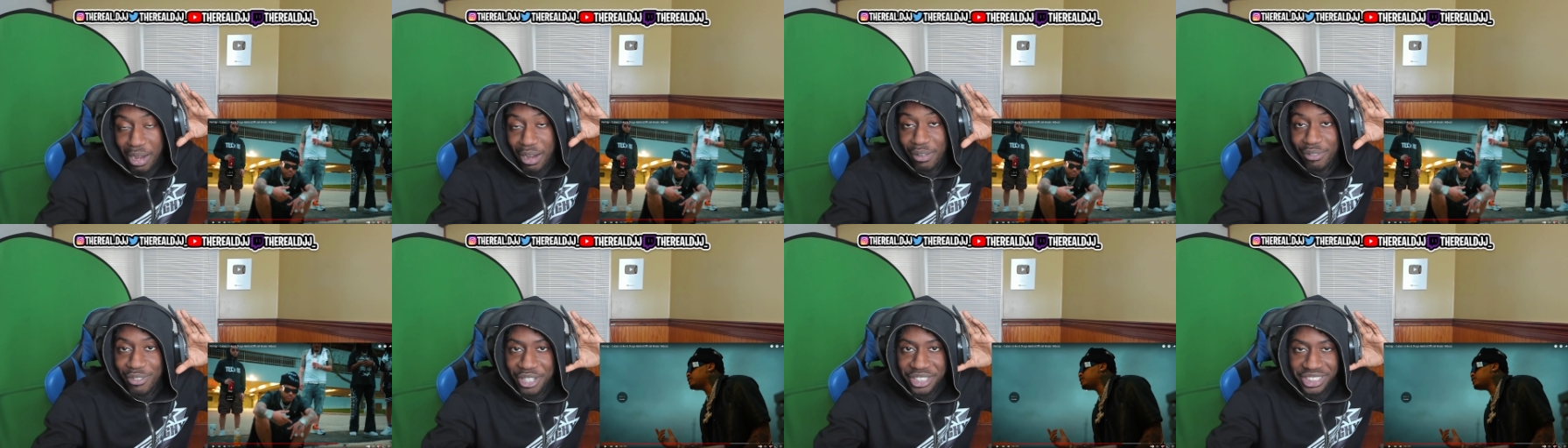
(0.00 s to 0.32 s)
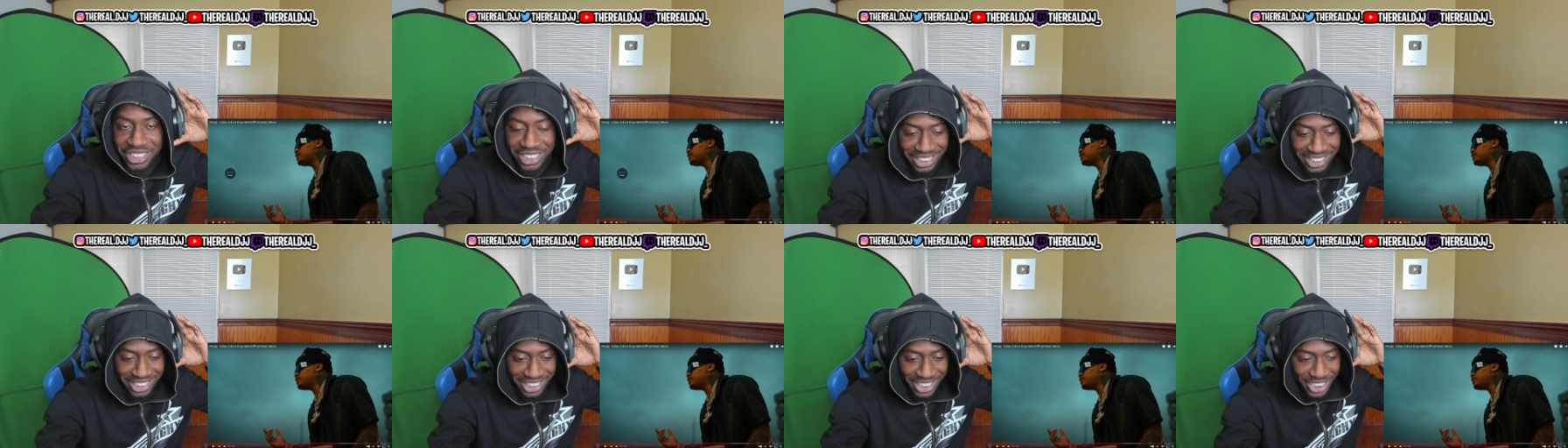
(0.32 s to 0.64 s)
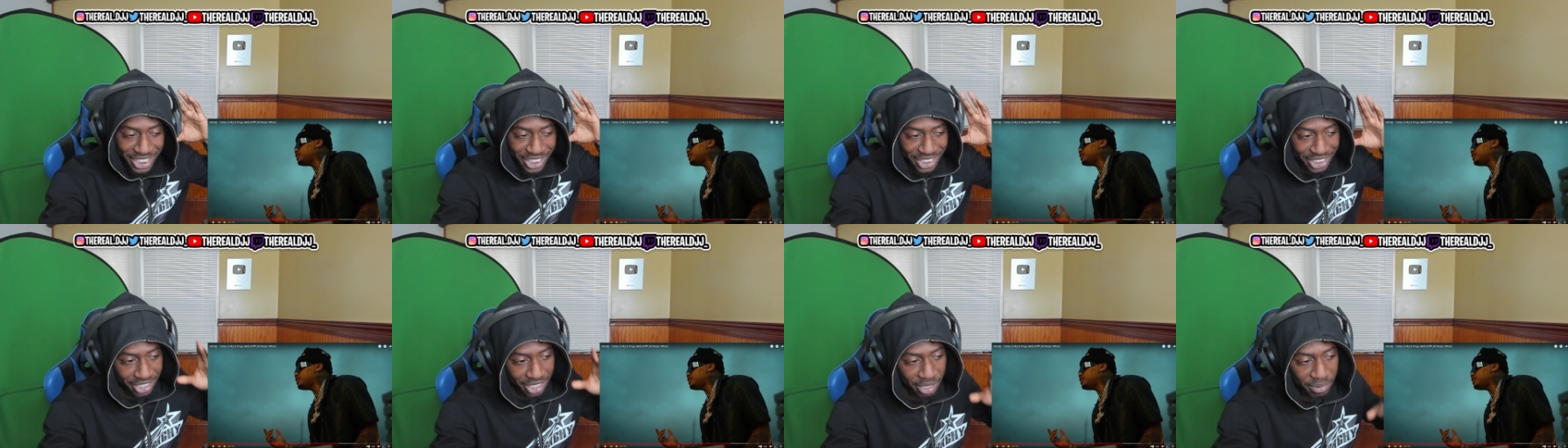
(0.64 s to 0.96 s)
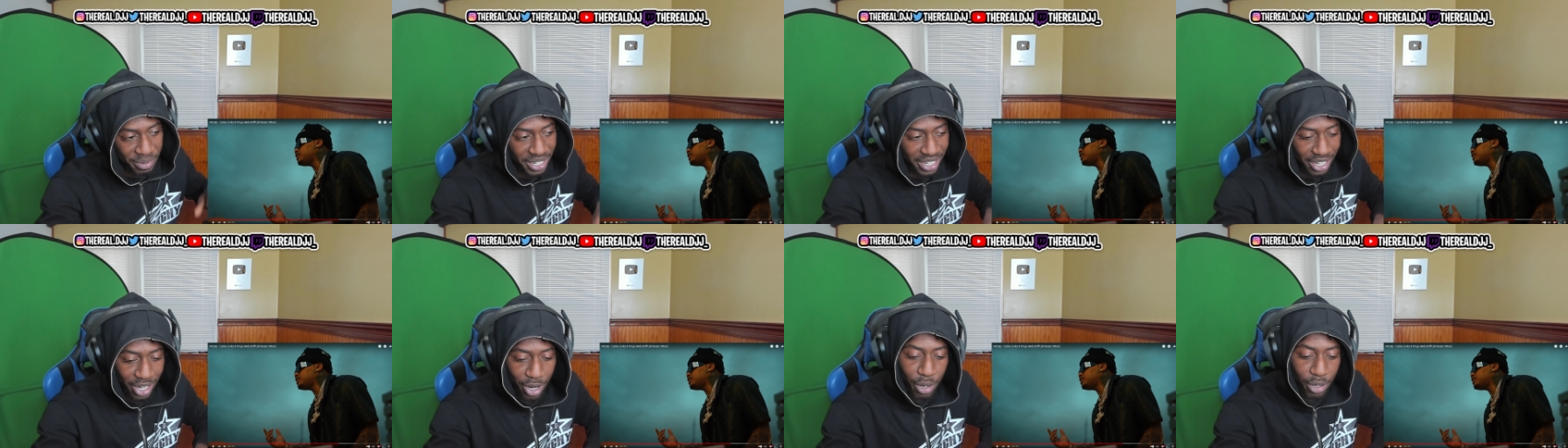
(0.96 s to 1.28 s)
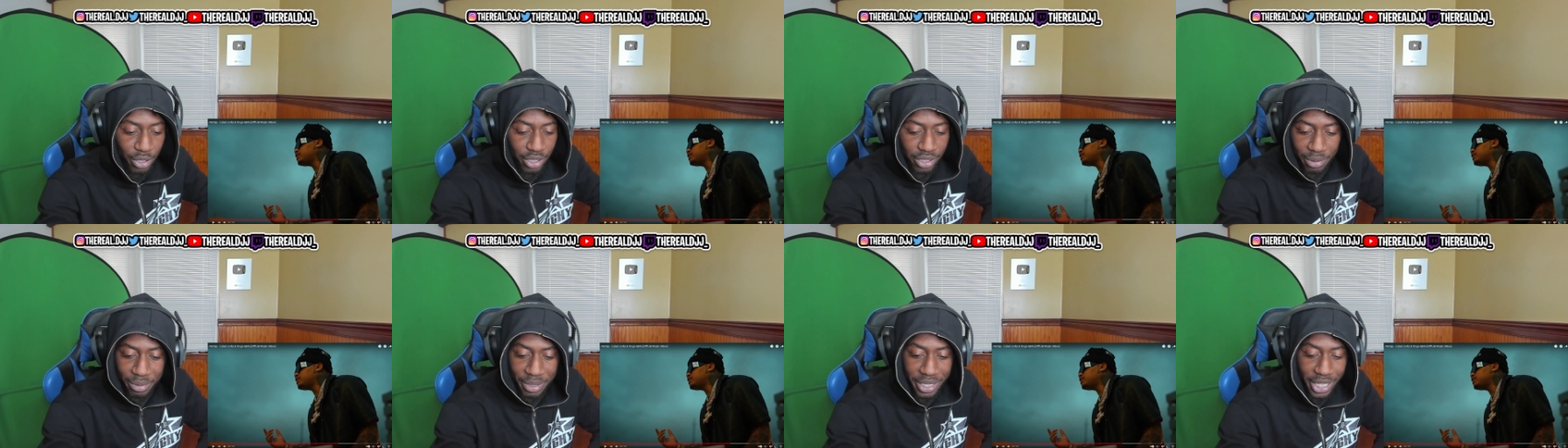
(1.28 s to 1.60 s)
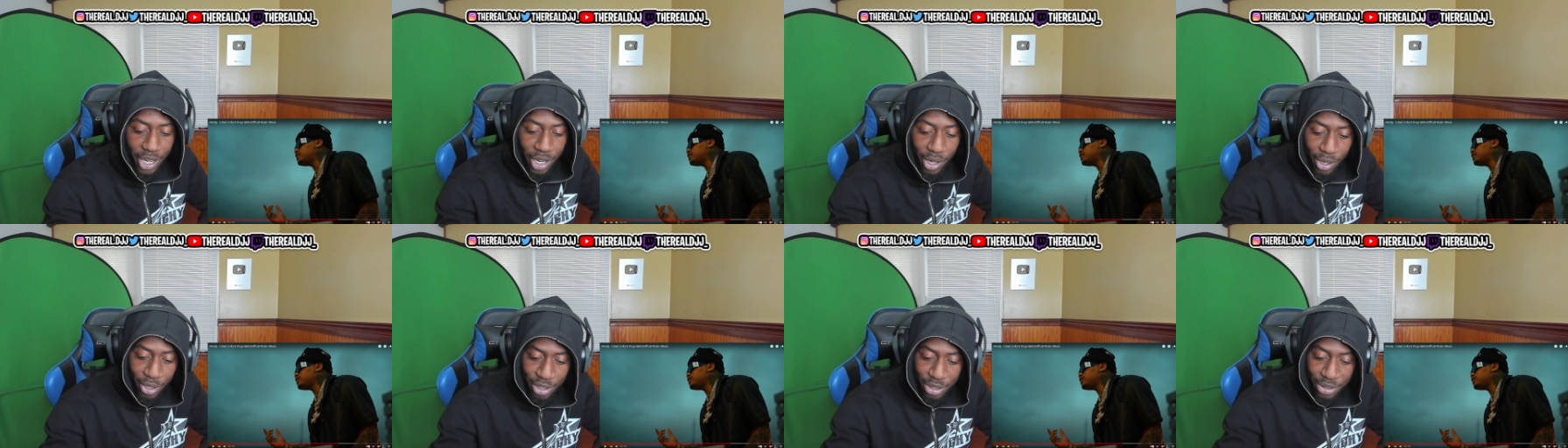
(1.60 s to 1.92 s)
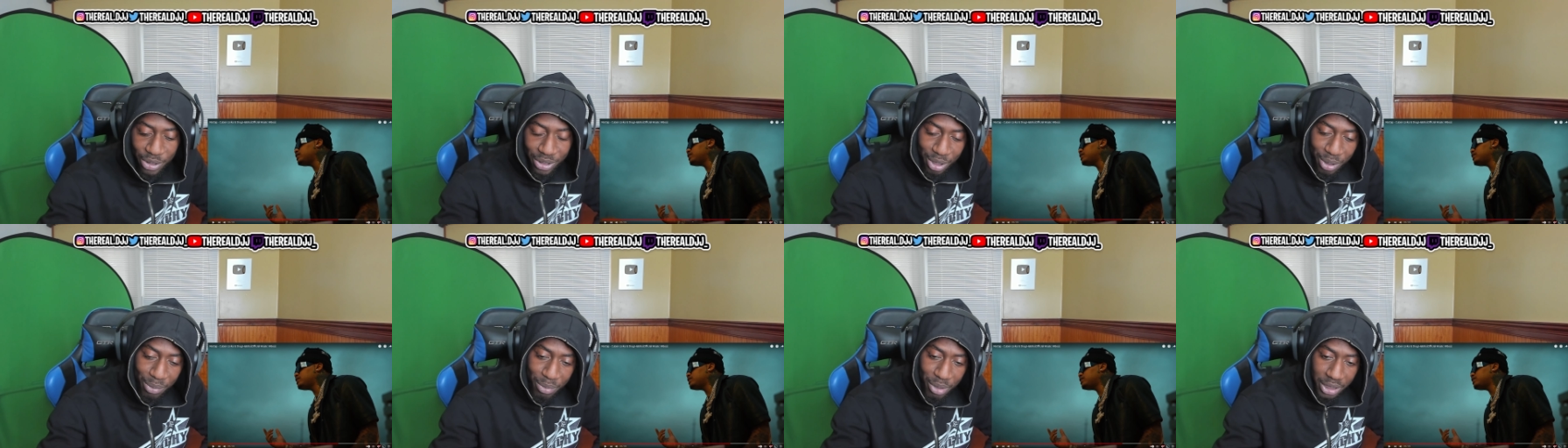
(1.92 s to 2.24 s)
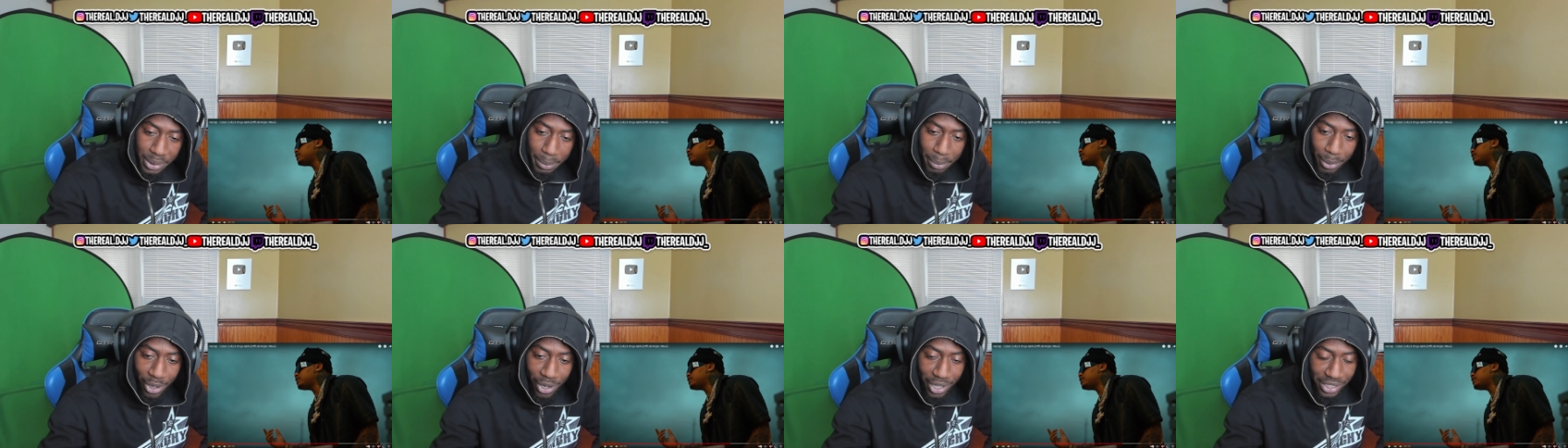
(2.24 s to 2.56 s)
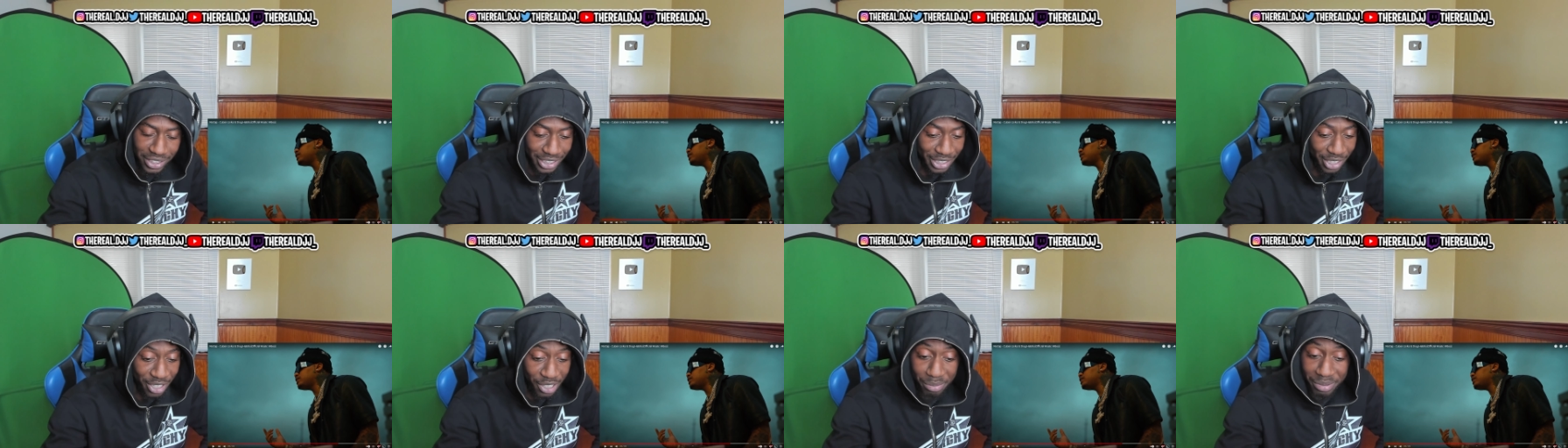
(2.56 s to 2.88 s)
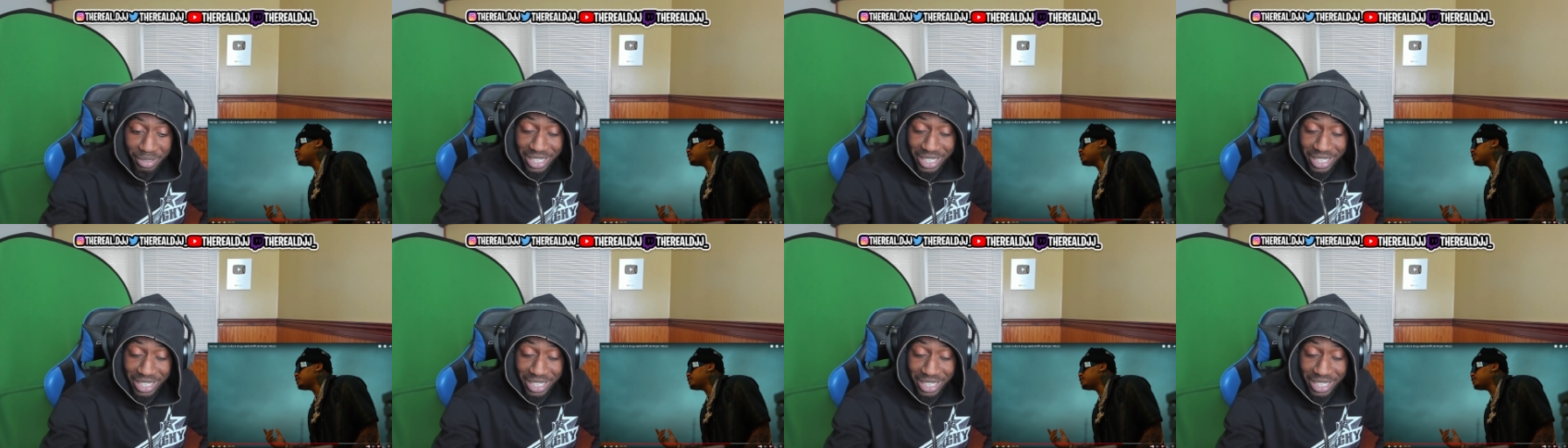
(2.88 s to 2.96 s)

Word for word: My fault. Chill, chill, chill, chill. We ain't gonna we ain't gonna do too much pausing though.